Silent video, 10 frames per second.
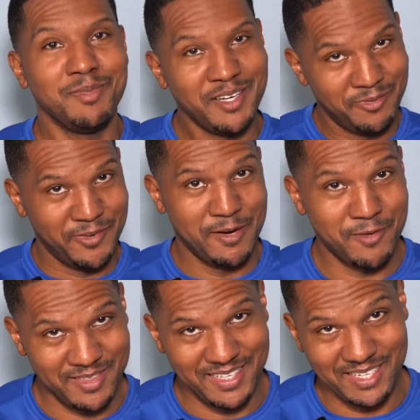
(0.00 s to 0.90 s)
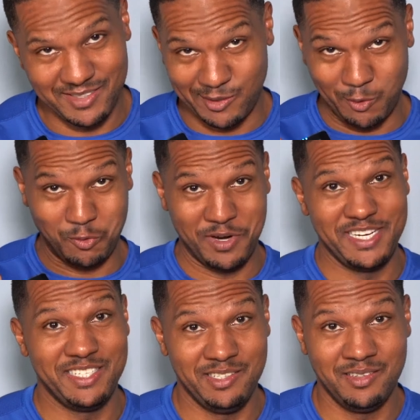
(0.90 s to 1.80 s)
my favorite thing that's a
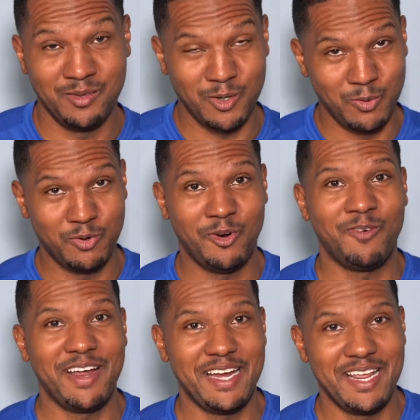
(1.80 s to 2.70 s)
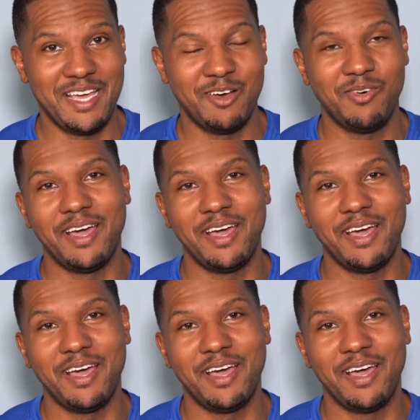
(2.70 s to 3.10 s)
great deal going on right now,